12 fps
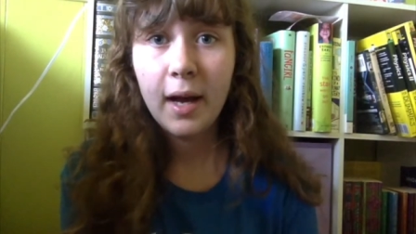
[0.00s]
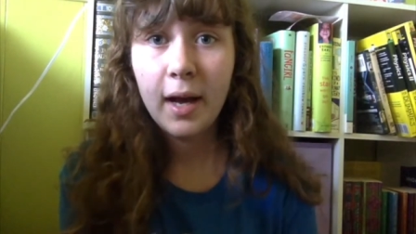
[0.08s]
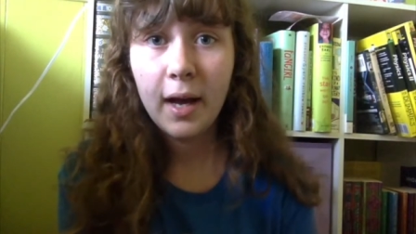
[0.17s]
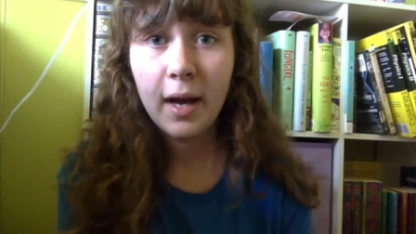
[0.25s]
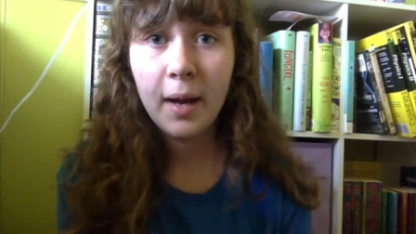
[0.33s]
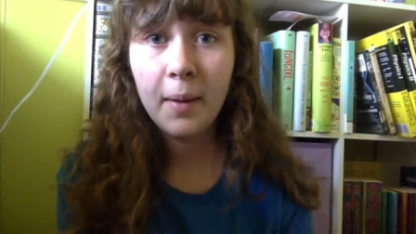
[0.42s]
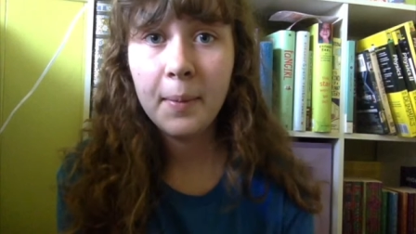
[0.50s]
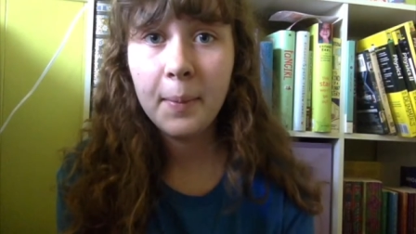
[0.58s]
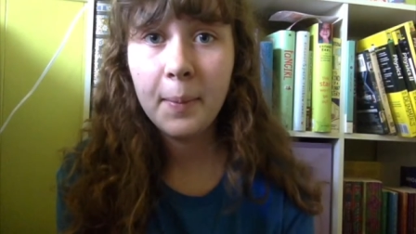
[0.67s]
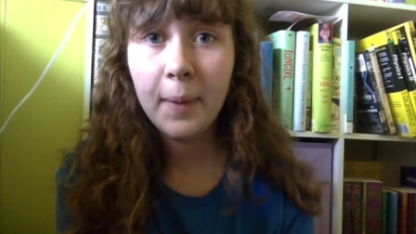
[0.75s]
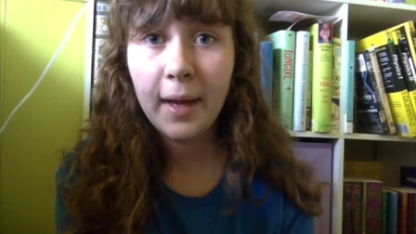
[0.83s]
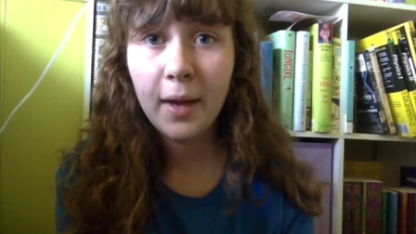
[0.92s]
Um,
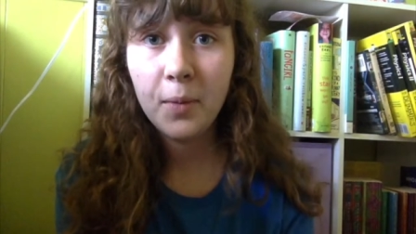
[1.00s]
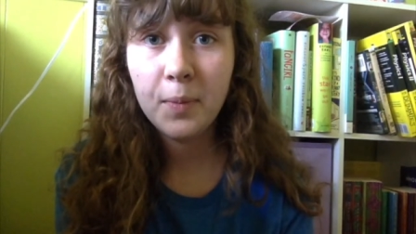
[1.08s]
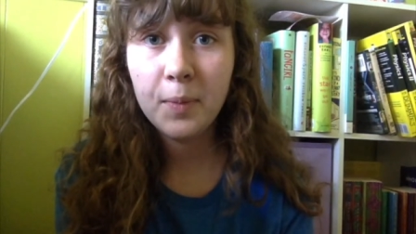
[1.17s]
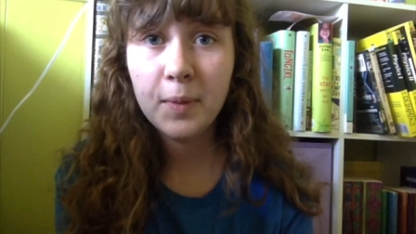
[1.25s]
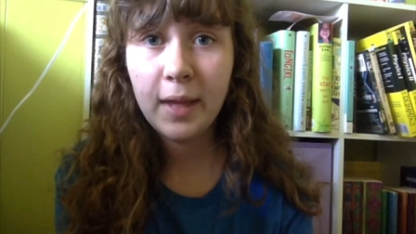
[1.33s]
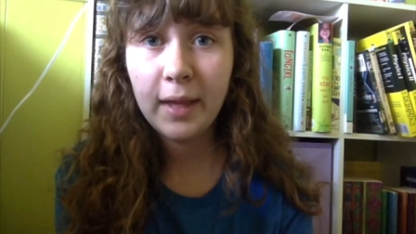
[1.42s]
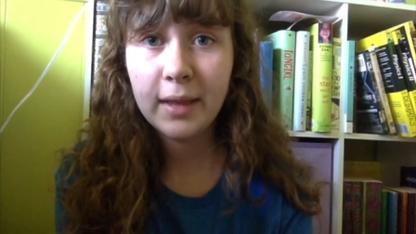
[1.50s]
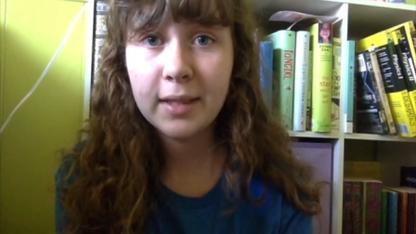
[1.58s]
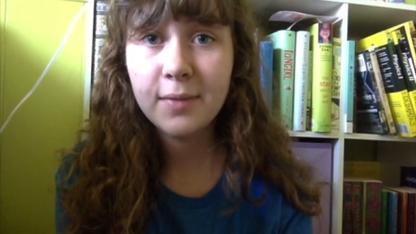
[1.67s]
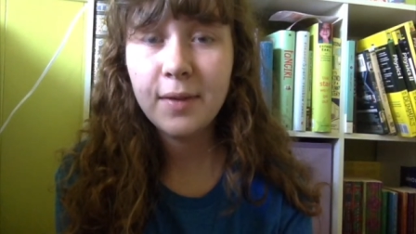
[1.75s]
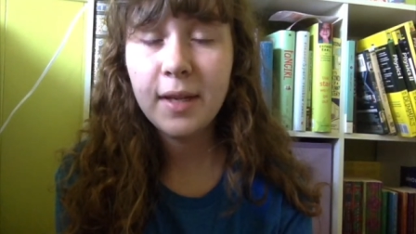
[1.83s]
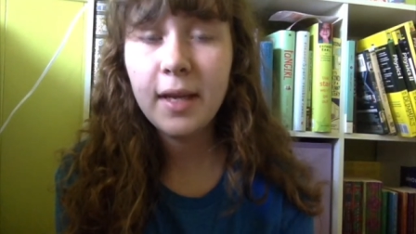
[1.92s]
but I hope you like
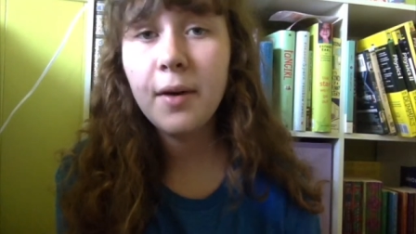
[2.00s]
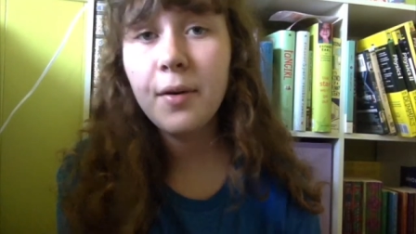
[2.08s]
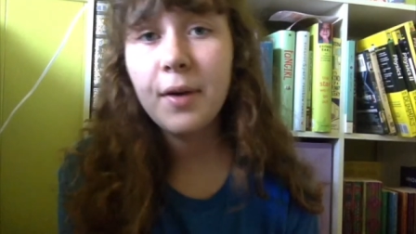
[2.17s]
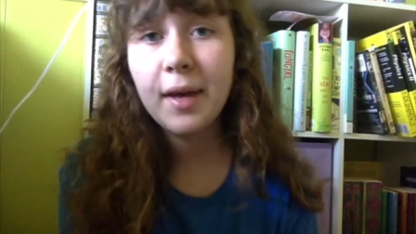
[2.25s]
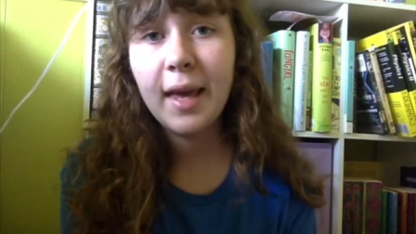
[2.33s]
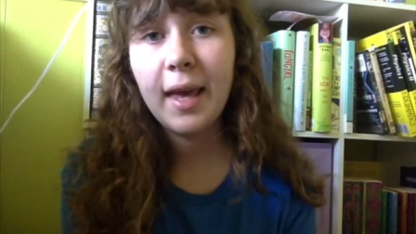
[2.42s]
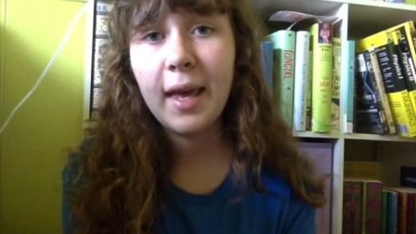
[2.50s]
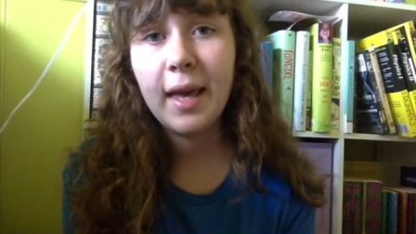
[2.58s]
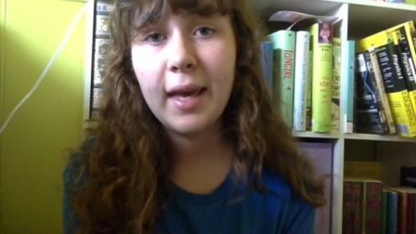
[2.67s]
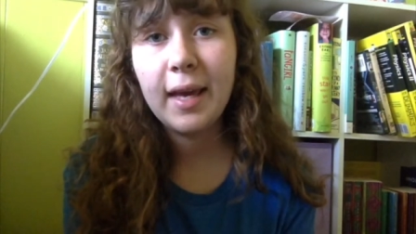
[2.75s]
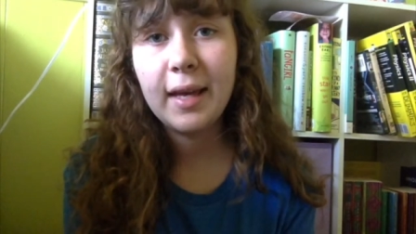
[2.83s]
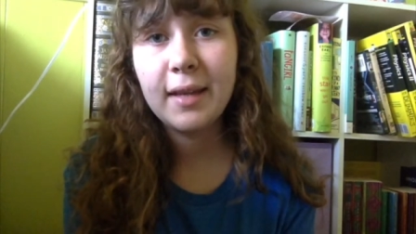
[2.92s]
this video,
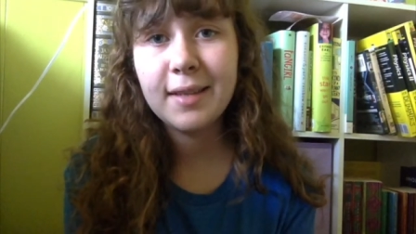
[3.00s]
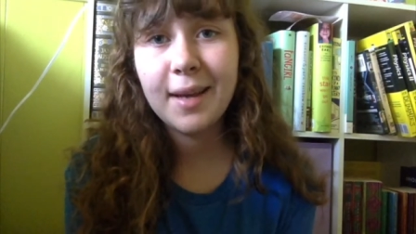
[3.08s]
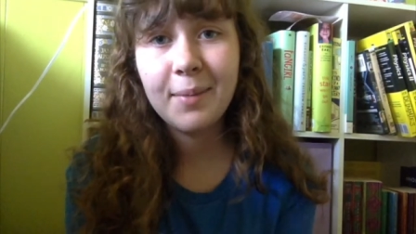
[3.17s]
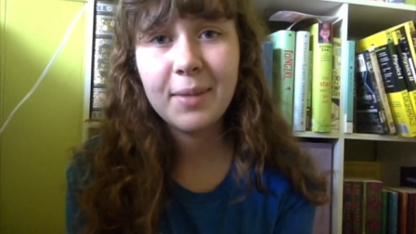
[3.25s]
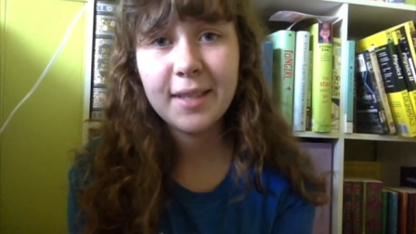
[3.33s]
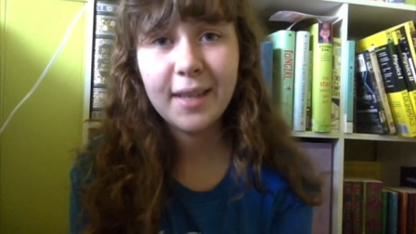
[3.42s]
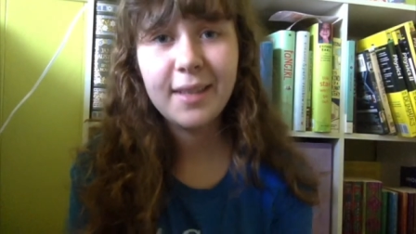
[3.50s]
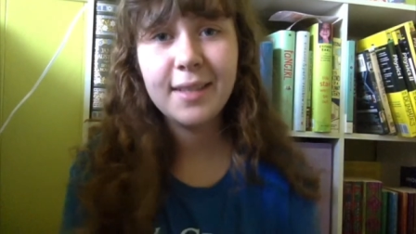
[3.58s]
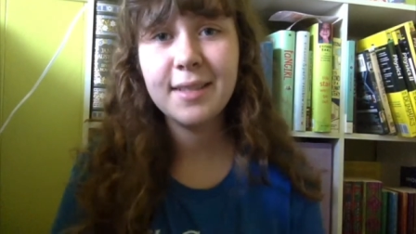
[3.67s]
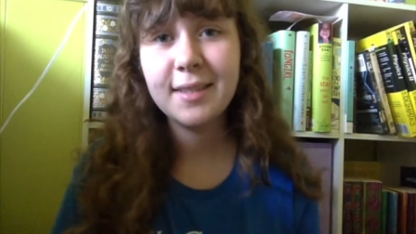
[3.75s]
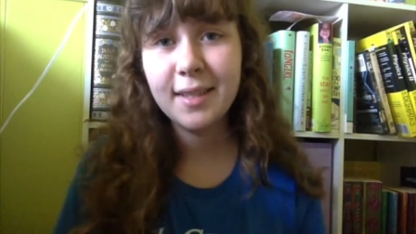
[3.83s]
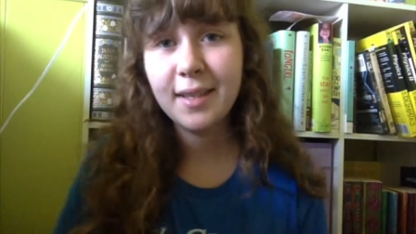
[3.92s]
and I'm excited
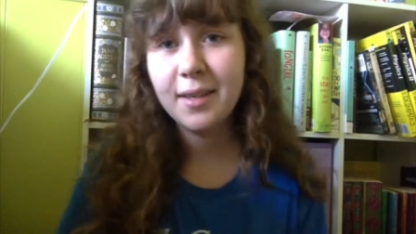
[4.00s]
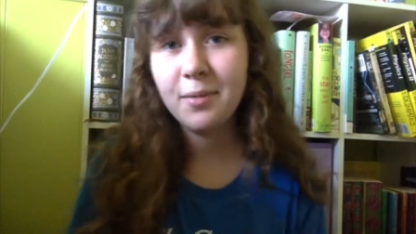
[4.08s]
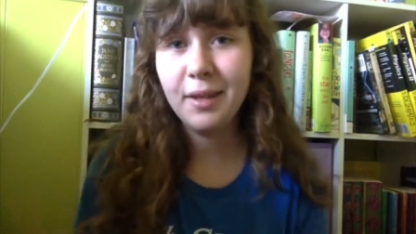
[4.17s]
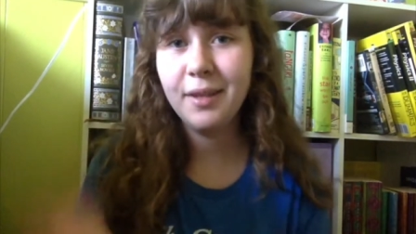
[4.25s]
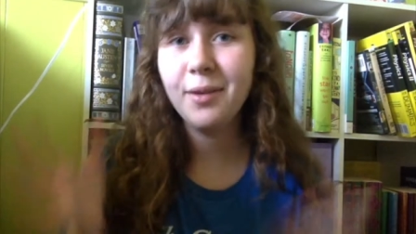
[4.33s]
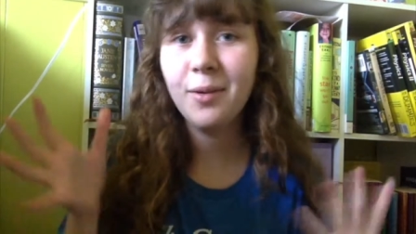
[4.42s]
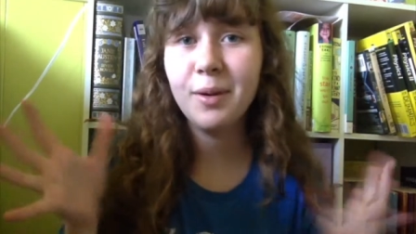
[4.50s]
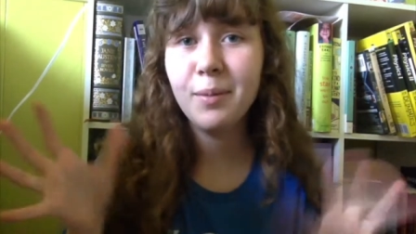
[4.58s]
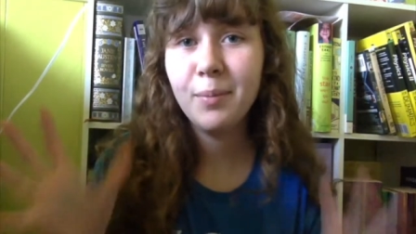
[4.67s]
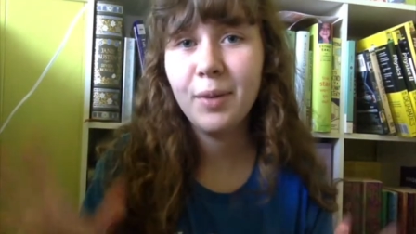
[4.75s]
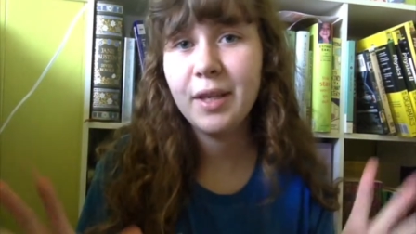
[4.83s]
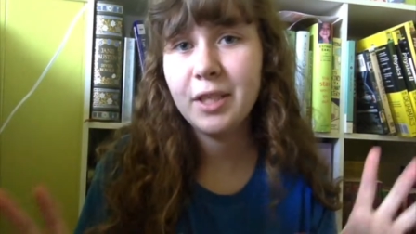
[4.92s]
to see what your
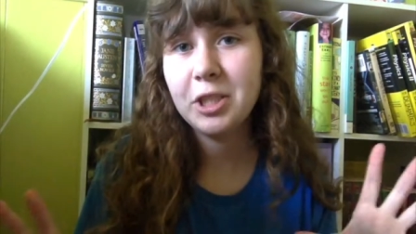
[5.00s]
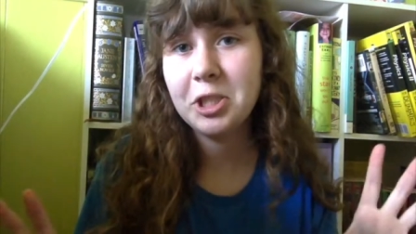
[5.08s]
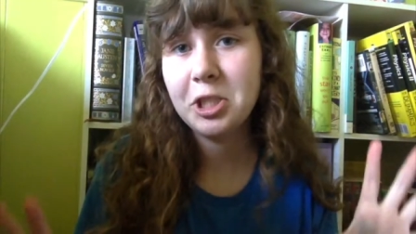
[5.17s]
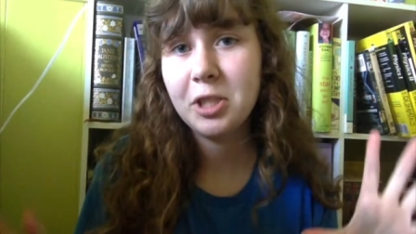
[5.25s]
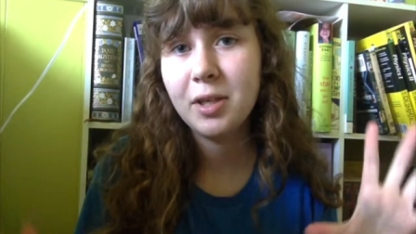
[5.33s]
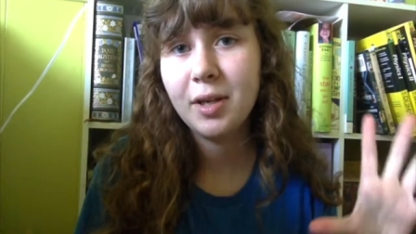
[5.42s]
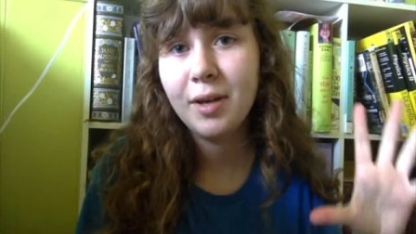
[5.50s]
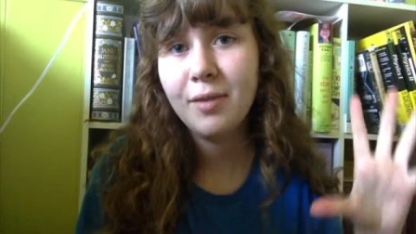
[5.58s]
bookish